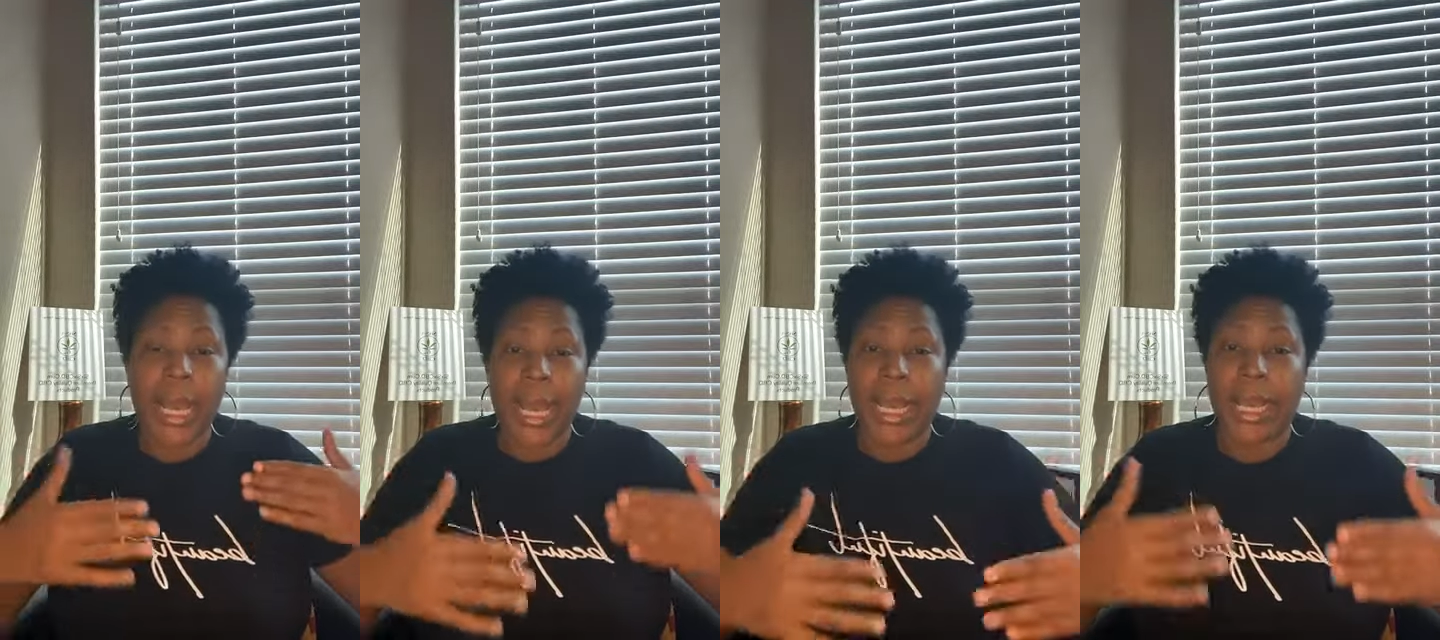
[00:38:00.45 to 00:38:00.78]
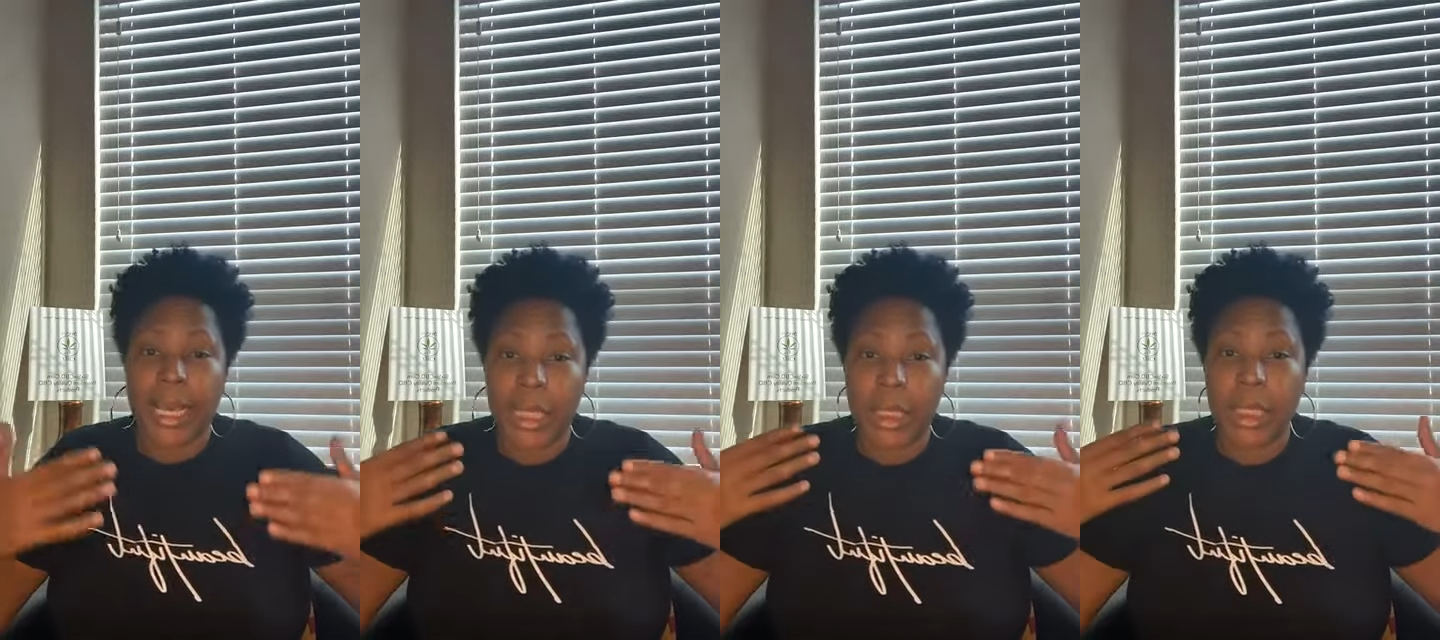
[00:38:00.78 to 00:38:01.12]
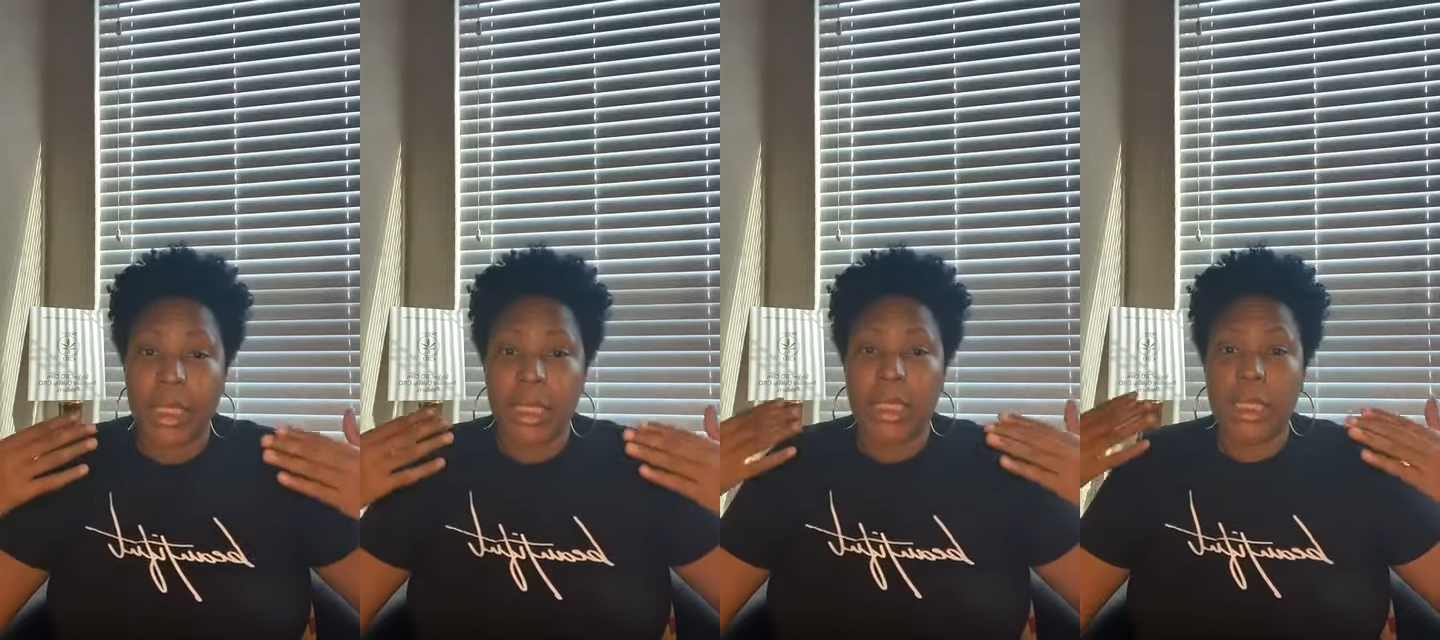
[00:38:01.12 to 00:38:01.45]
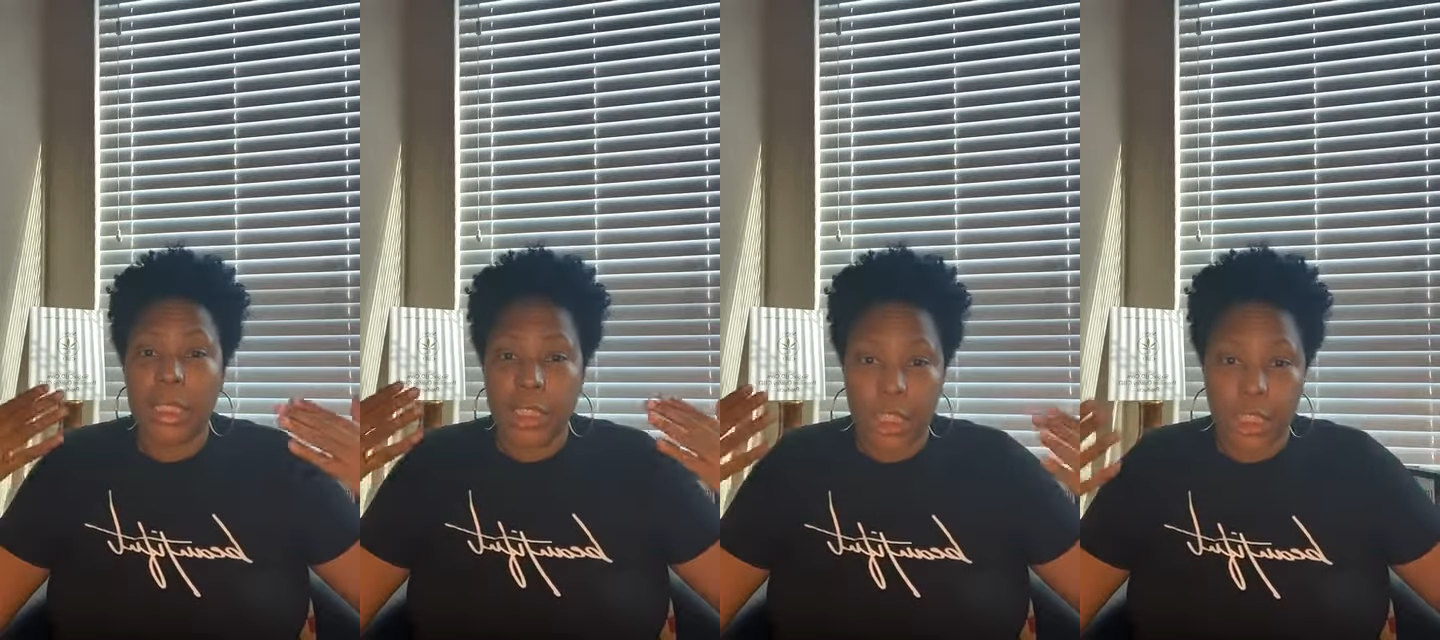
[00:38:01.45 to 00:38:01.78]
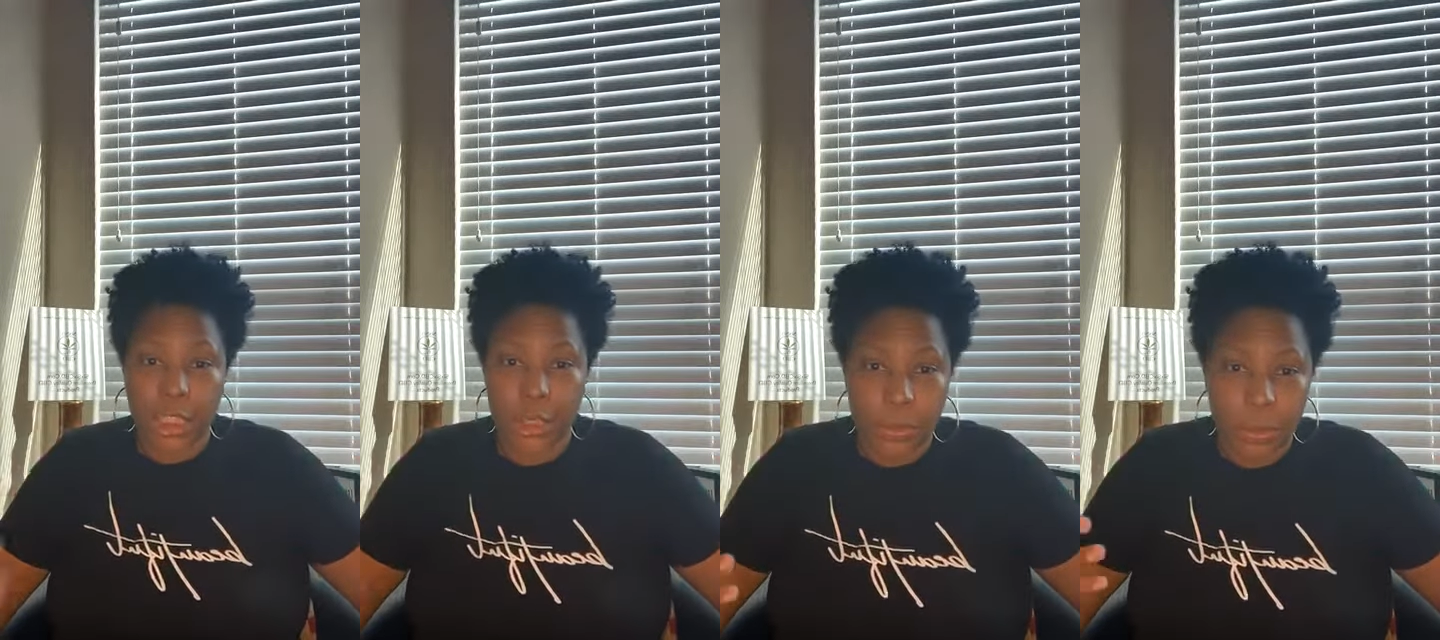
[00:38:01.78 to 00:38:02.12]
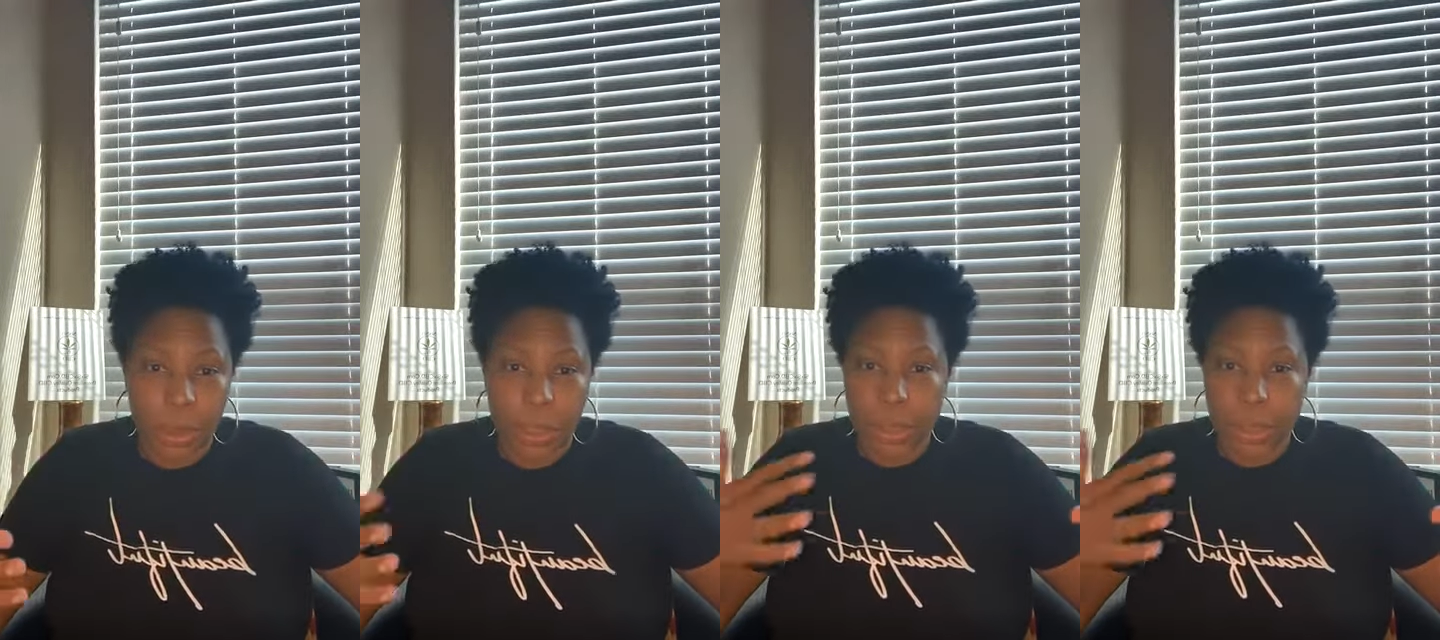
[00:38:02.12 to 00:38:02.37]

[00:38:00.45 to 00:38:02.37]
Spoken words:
and the youth.